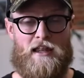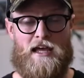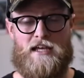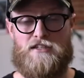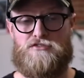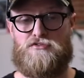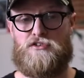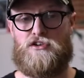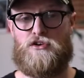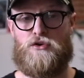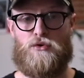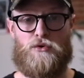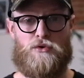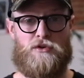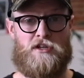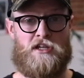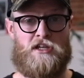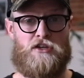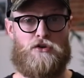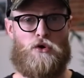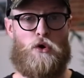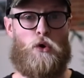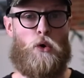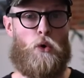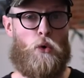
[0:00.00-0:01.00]
has
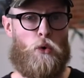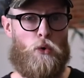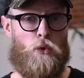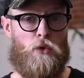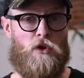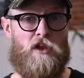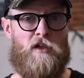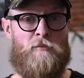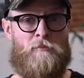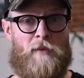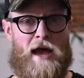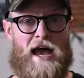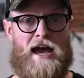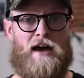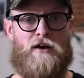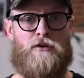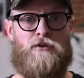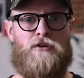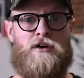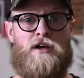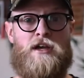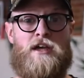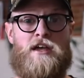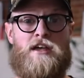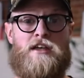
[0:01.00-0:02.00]
recorded all
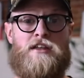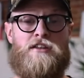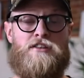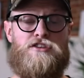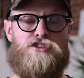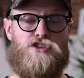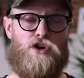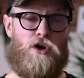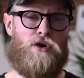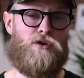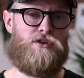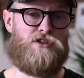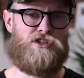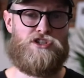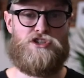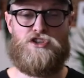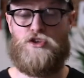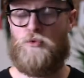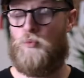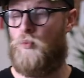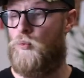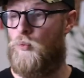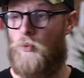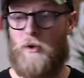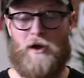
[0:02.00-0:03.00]
about dogs
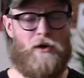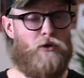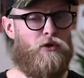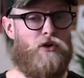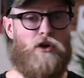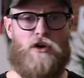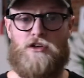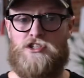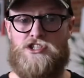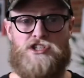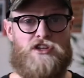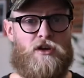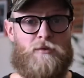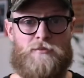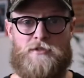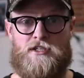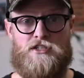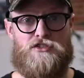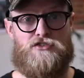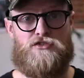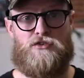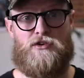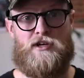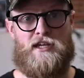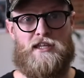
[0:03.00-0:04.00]
that will not stop
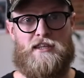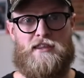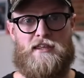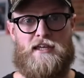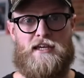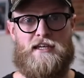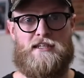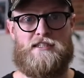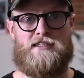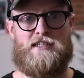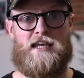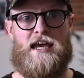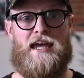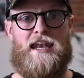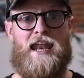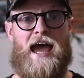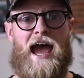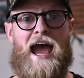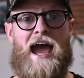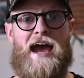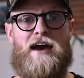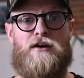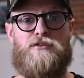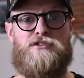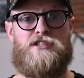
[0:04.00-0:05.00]
destroying things and
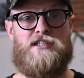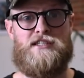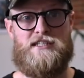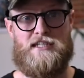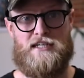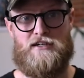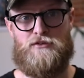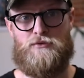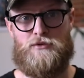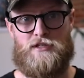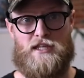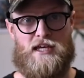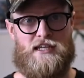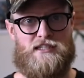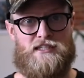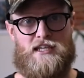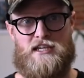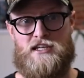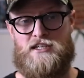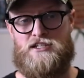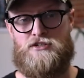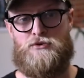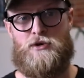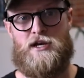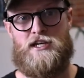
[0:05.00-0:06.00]
how to deal with that
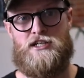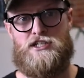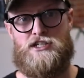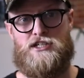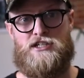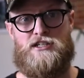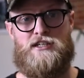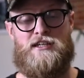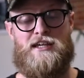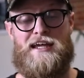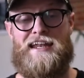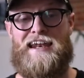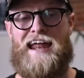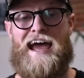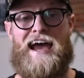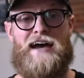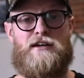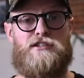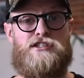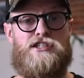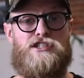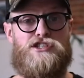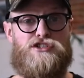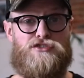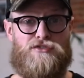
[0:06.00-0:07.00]
situation and how
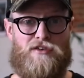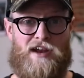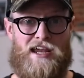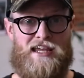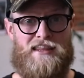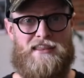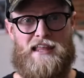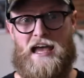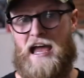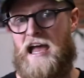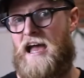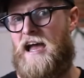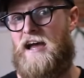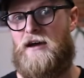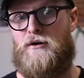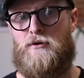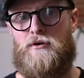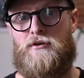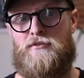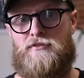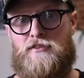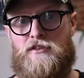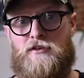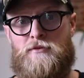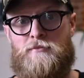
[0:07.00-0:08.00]
to train that out
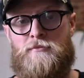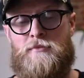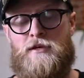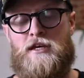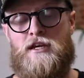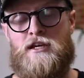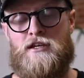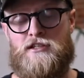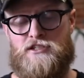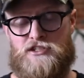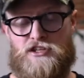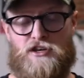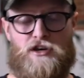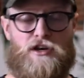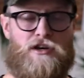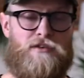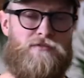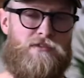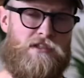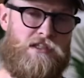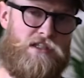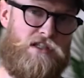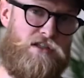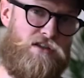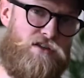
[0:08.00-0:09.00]
of them. So
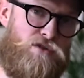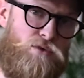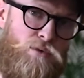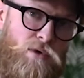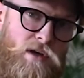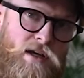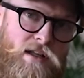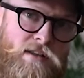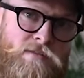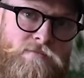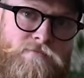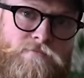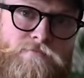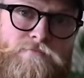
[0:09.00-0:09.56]
over to you, Will.